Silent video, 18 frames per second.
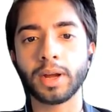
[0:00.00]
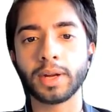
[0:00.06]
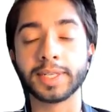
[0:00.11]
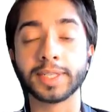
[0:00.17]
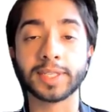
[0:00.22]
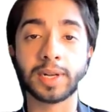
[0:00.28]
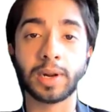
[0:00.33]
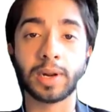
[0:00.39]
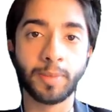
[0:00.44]
a
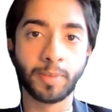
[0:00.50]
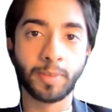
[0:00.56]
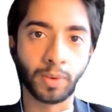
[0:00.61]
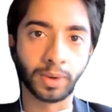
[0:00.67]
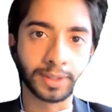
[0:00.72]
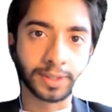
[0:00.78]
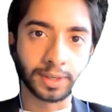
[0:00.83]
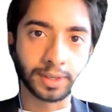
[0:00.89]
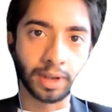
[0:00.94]
disclaimer
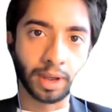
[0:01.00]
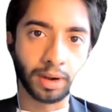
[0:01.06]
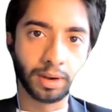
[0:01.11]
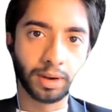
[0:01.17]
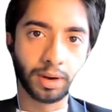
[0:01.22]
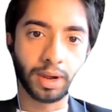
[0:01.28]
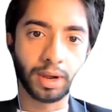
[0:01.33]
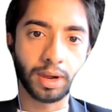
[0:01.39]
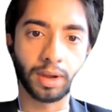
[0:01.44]
once
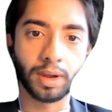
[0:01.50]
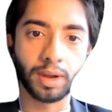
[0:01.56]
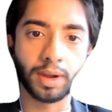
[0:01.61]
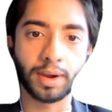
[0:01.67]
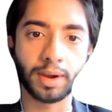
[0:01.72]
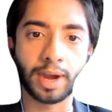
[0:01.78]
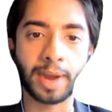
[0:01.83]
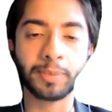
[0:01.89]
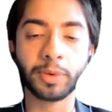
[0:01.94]
again,
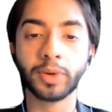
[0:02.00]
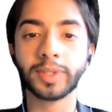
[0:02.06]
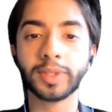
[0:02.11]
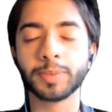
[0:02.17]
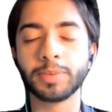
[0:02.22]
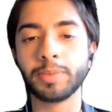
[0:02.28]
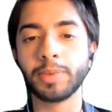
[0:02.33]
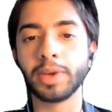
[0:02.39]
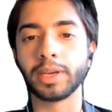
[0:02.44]
I'm going
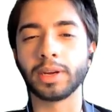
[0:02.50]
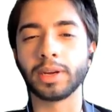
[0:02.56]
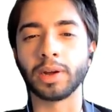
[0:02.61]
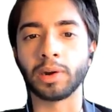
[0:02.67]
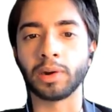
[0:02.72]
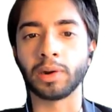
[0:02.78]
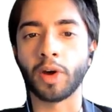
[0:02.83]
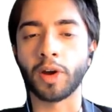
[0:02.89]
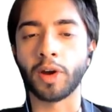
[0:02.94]
to be making a
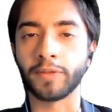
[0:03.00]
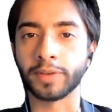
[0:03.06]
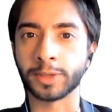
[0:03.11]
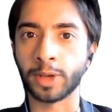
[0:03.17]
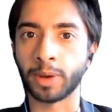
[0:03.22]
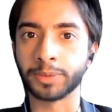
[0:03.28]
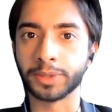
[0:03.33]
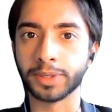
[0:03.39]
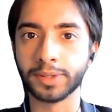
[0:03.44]
lot of
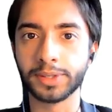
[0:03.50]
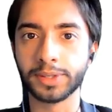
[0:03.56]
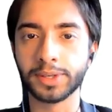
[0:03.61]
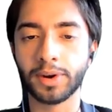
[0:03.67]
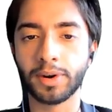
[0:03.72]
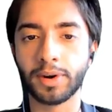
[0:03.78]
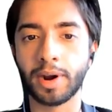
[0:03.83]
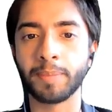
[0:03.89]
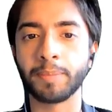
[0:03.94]
assumptions
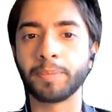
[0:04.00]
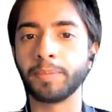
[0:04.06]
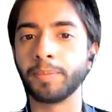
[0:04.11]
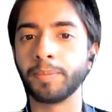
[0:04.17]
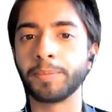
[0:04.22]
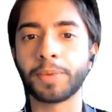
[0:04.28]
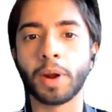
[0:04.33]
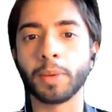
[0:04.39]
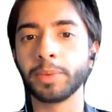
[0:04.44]
here. I'm
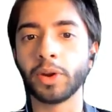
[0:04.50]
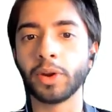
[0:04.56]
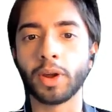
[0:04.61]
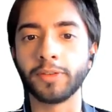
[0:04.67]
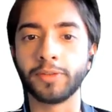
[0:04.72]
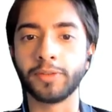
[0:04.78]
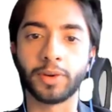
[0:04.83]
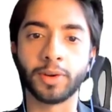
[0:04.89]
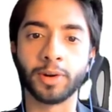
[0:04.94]
probably
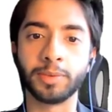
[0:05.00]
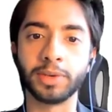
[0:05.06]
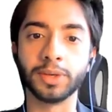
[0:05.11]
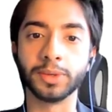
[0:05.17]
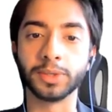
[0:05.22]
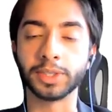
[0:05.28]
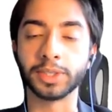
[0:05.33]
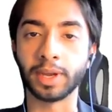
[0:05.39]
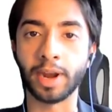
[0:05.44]
not even going to be
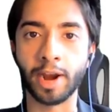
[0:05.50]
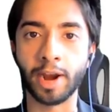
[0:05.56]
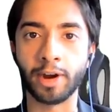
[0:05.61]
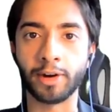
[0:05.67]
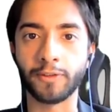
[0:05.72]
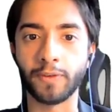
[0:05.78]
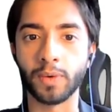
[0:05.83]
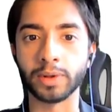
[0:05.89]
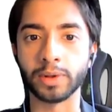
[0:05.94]
using an
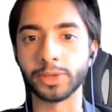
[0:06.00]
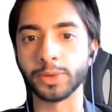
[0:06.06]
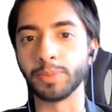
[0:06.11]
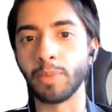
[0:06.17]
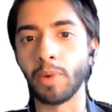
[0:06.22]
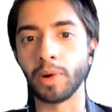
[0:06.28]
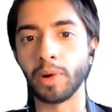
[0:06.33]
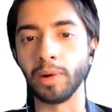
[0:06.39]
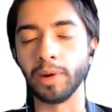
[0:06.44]
airfoil to
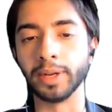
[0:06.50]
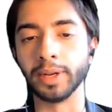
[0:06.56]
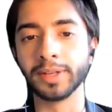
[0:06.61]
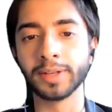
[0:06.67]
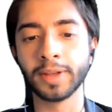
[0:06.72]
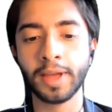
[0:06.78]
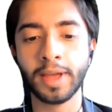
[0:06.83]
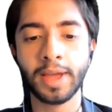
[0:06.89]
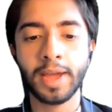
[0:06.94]
model
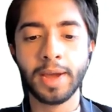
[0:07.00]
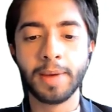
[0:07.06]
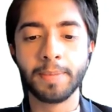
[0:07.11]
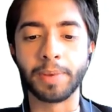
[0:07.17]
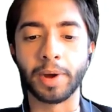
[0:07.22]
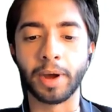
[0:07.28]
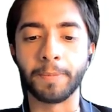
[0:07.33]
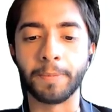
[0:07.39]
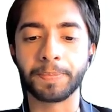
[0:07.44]
it,
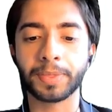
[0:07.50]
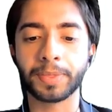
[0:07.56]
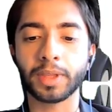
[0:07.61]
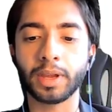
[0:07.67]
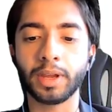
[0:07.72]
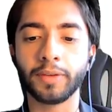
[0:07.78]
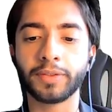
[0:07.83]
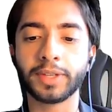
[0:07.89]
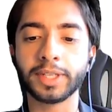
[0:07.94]
but
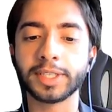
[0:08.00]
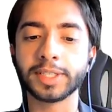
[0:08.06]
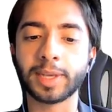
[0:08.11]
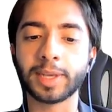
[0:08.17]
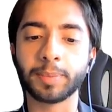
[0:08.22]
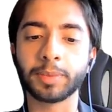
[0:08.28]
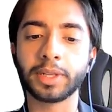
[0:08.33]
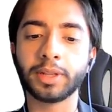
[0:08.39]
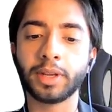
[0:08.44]
if this is
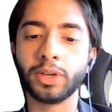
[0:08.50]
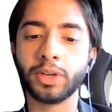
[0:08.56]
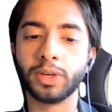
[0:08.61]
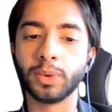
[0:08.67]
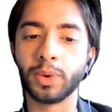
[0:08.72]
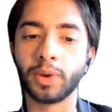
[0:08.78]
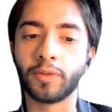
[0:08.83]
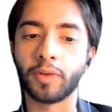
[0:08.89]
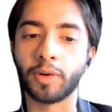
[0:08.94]
something that you're
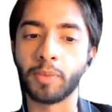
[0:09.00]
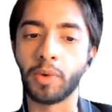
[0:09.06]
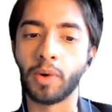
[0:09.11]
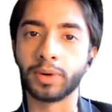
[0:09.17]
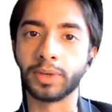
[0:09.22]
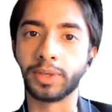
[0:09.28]
doing for